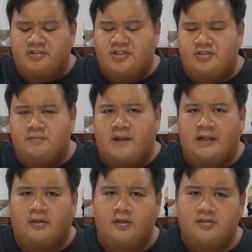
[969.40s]
seasoned
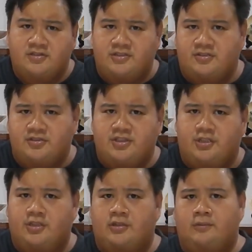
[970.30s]
batter, seasoned
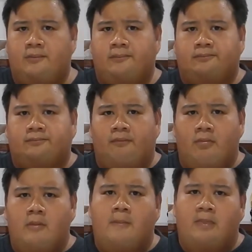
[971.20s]
chicken,
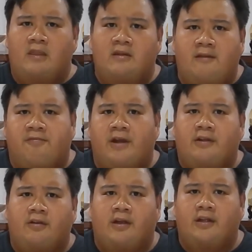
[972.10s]
deep
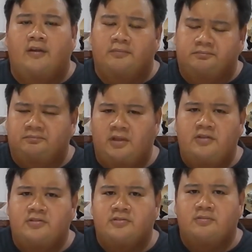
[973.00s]
fried together.
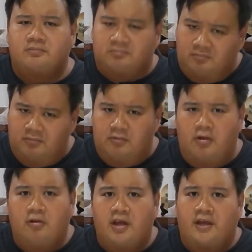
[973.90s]
It's
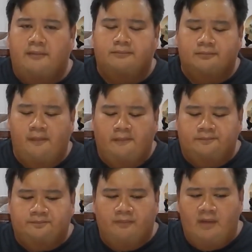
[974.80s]
okay.
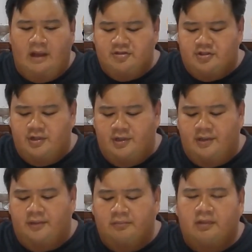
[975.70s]
I
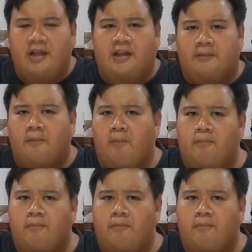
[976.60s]
actually like it.